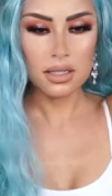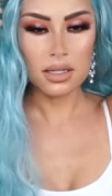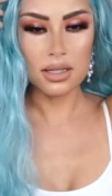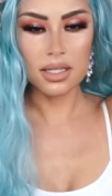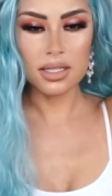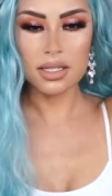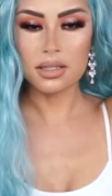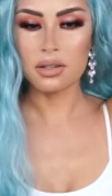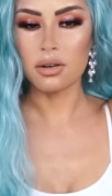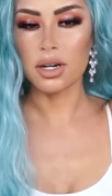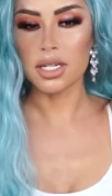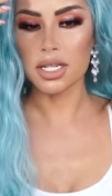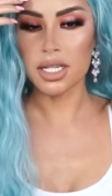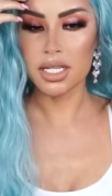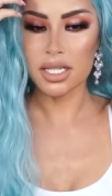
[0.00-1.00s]
So this is
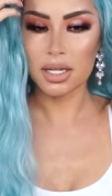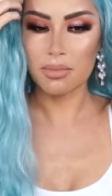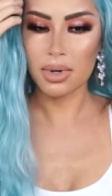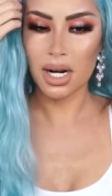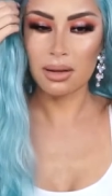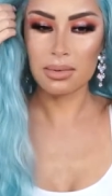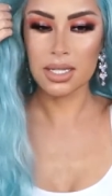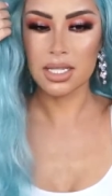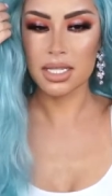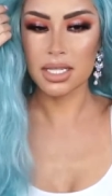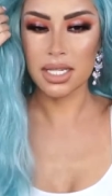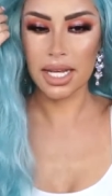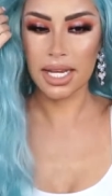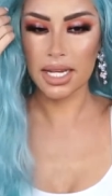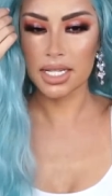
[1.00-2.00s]
gorgeous. I'd probably
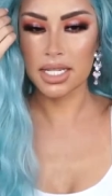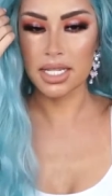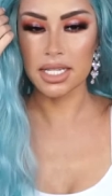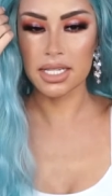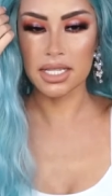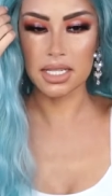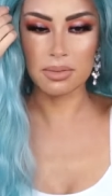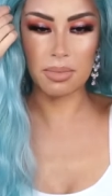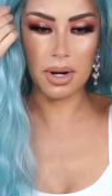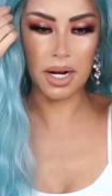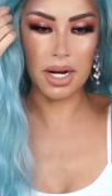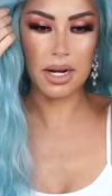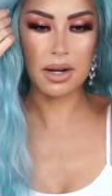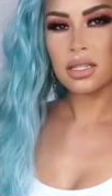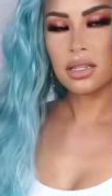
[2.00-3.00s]
just like tease this
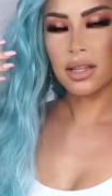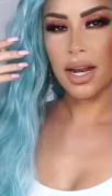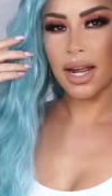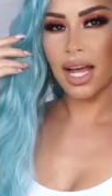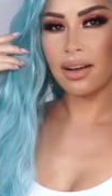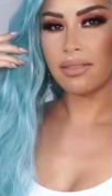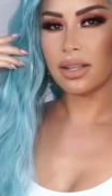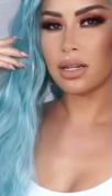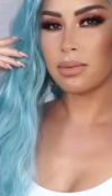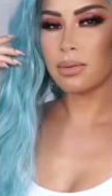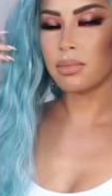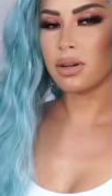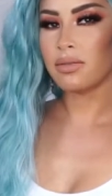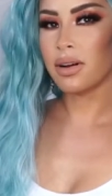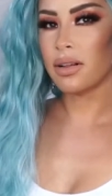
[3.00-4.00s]
part so that I have a little
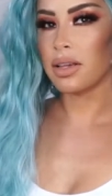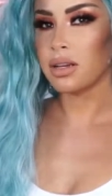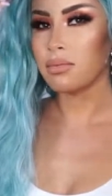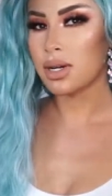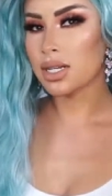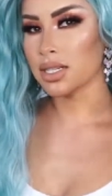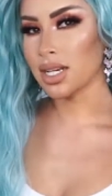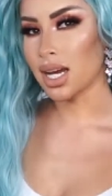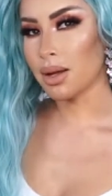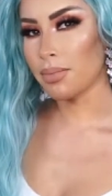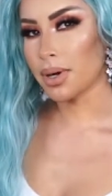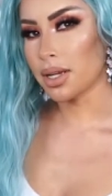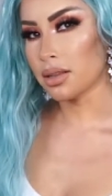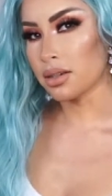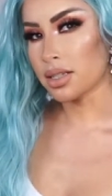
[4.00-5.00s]
bit more volume on
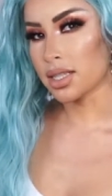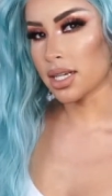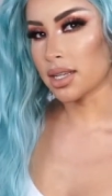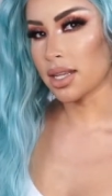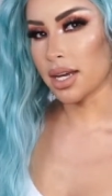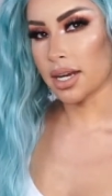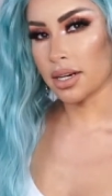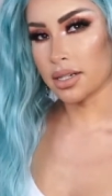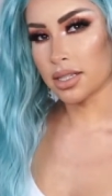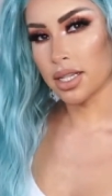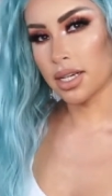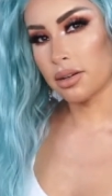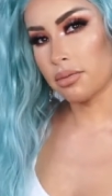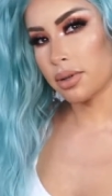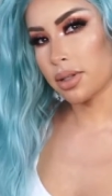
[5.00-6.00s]
top and it looks like the hair is
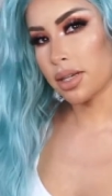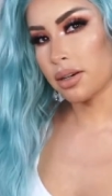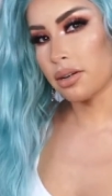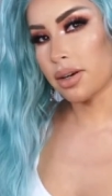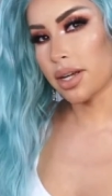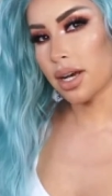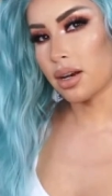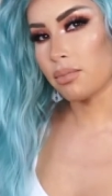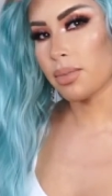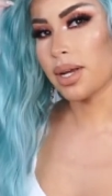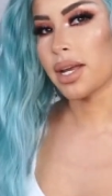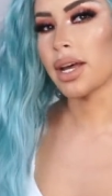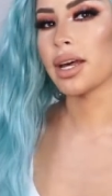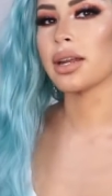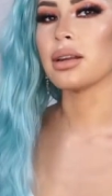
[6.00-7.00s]
like really going out of
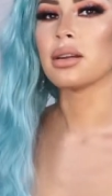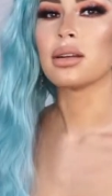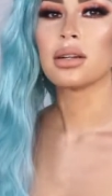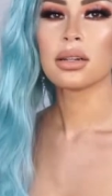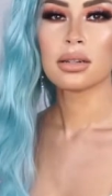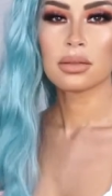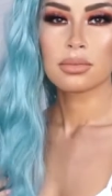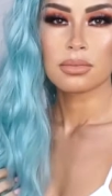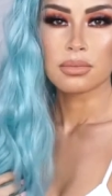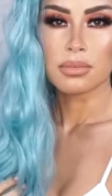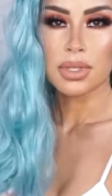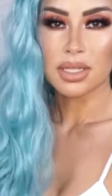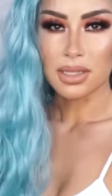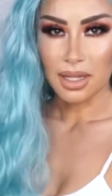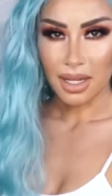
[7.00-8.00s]
my head.
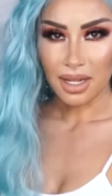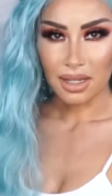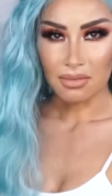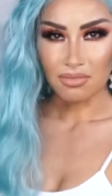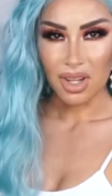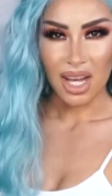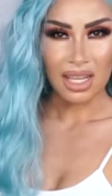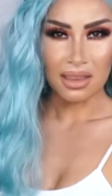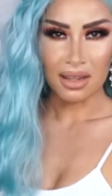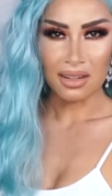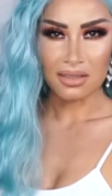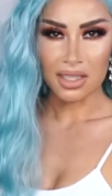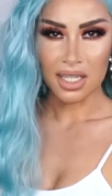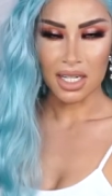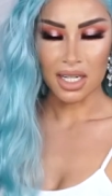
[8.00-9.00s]
But damn, I
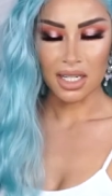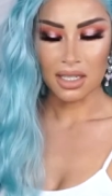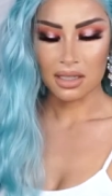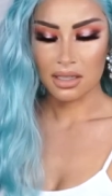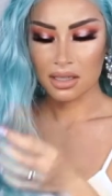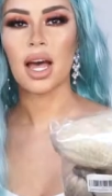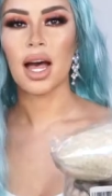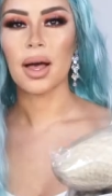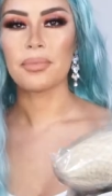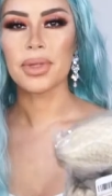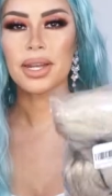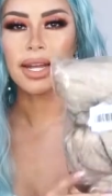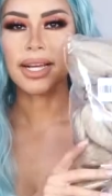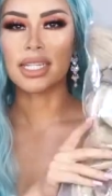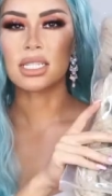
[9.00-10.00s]
love her. Um,
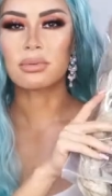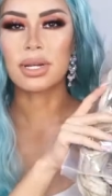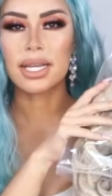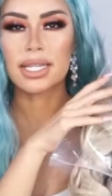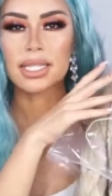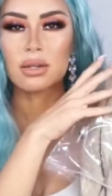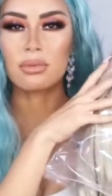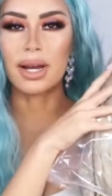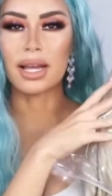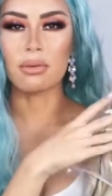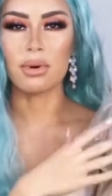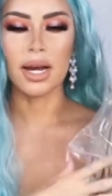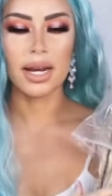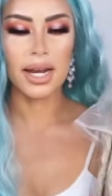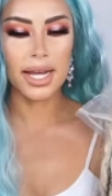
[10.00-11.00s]
the next wig is a
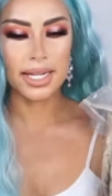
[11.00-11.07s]
white one.